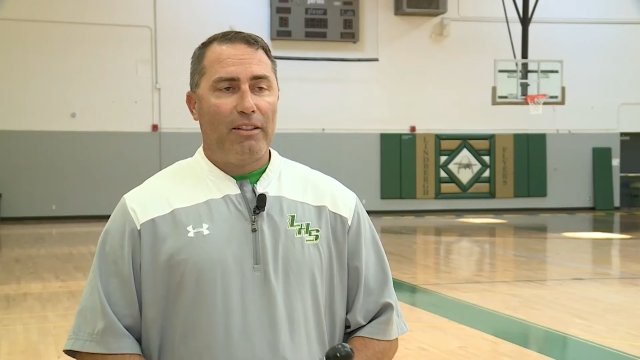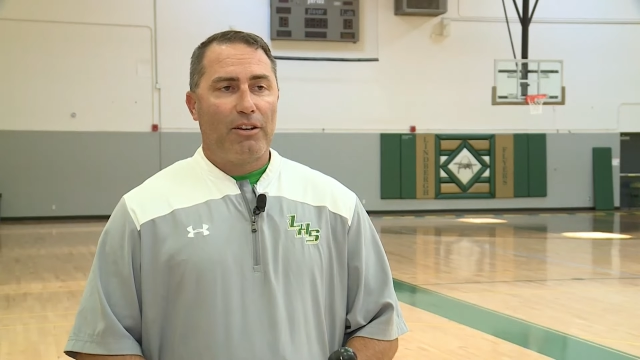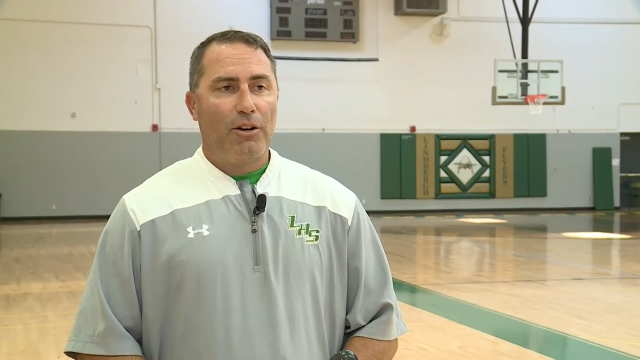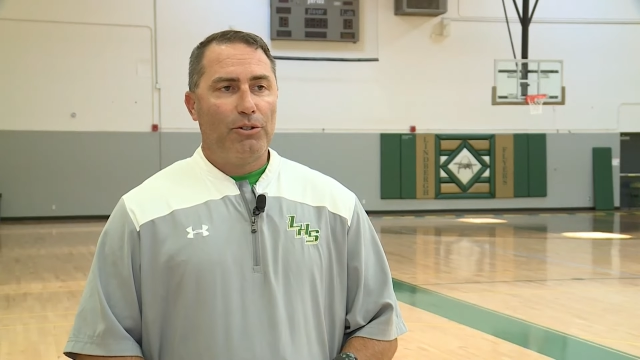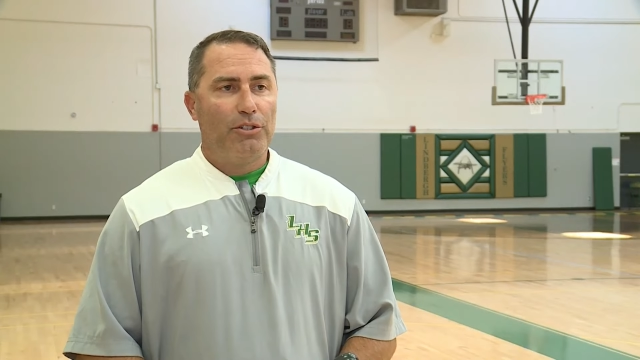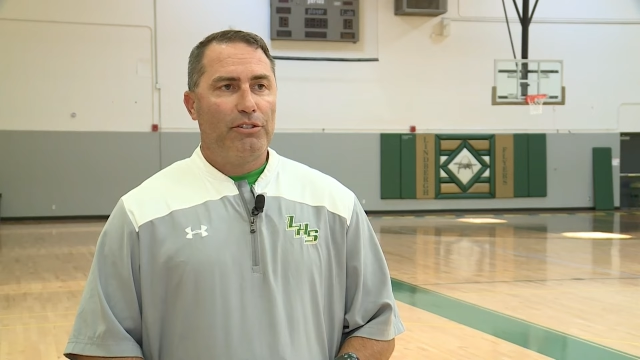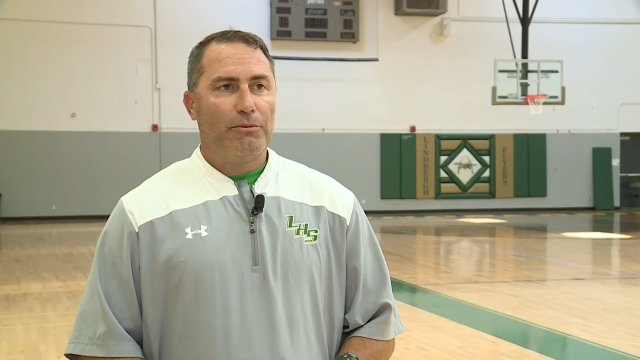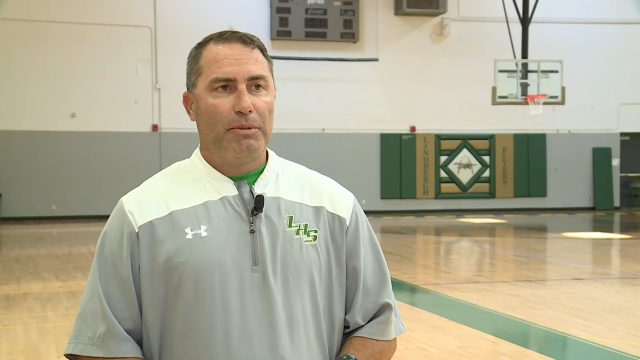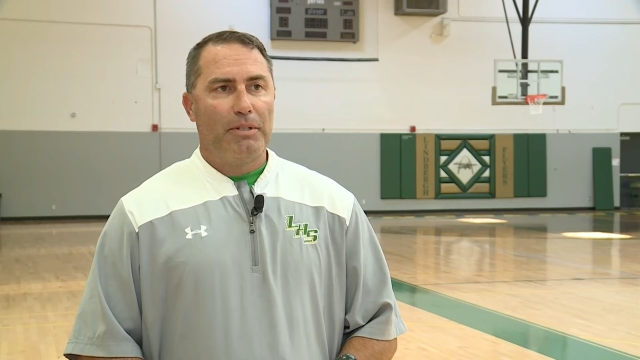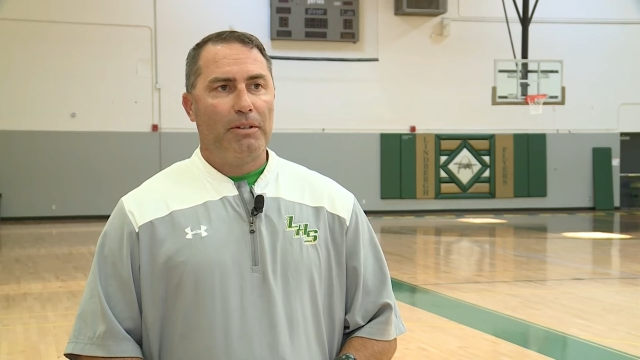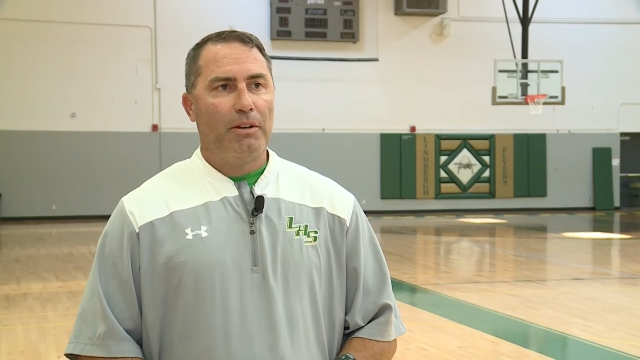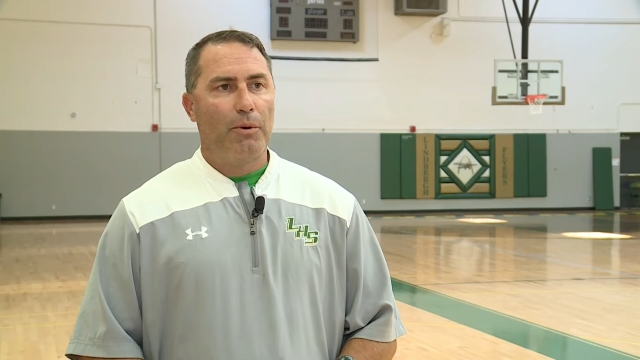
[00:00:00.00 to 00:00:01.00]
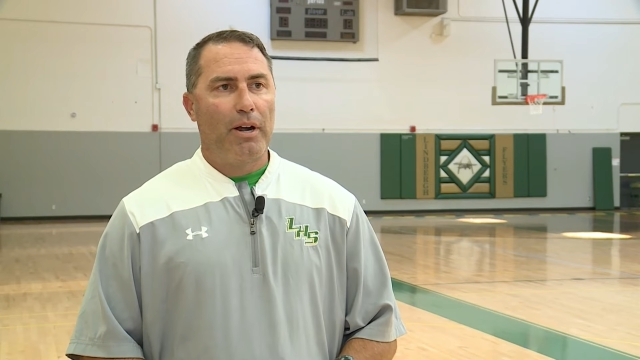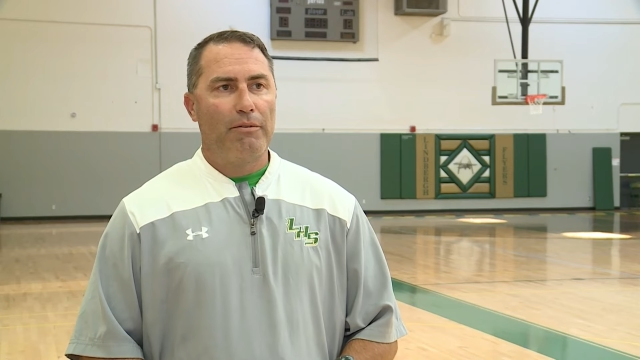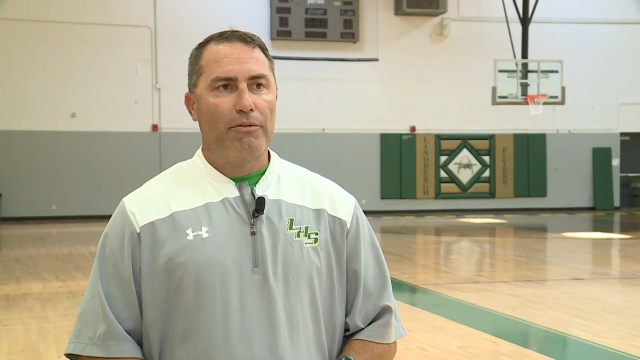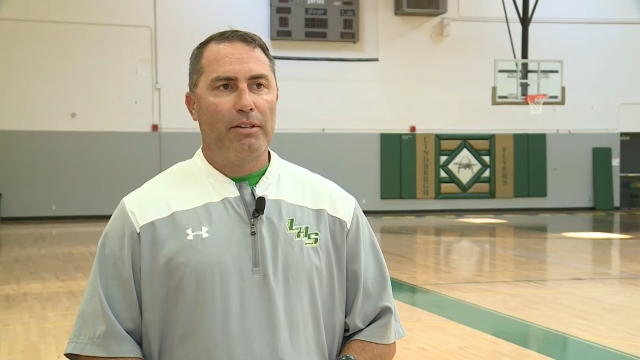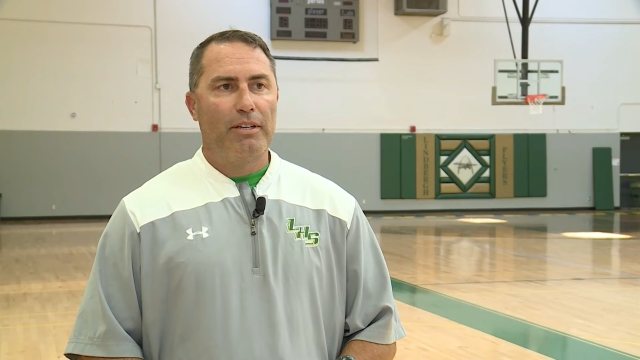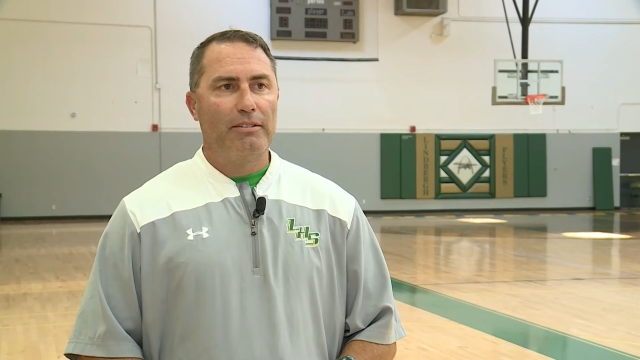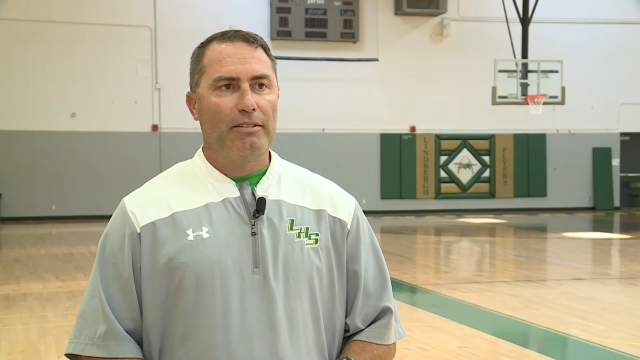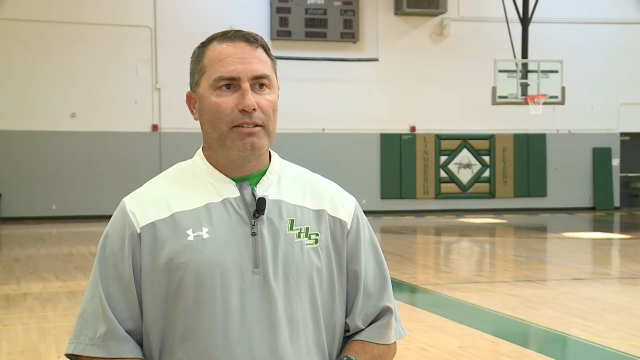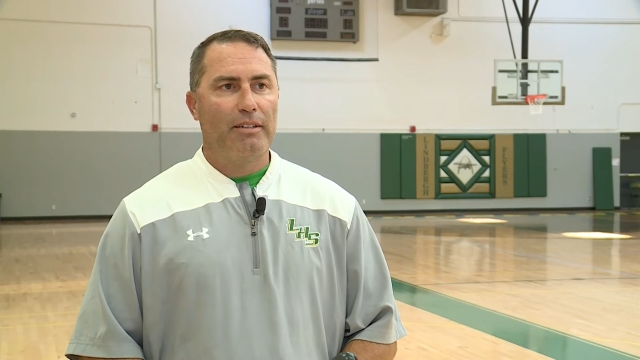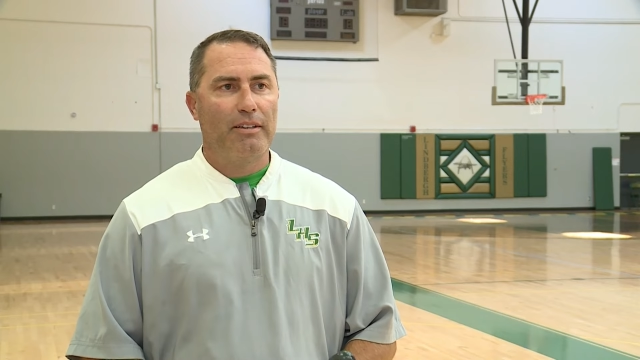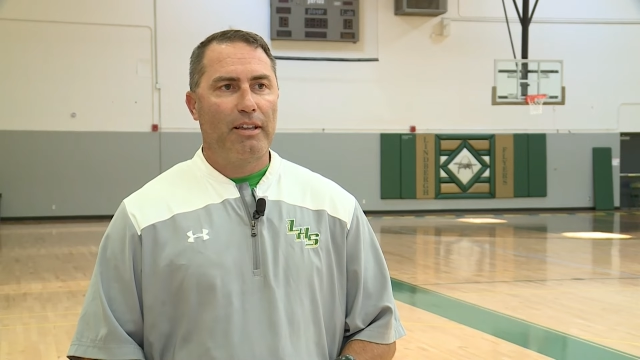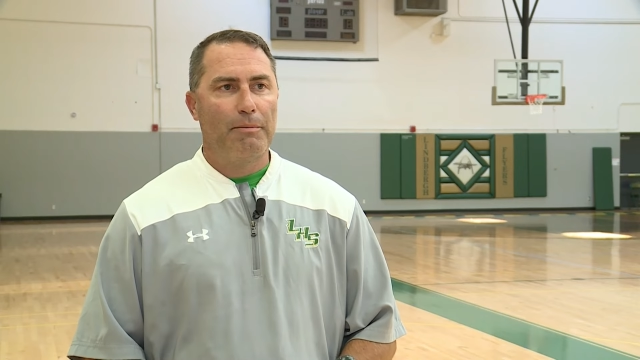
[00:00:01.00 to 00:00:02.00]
The coaches have been ready for this and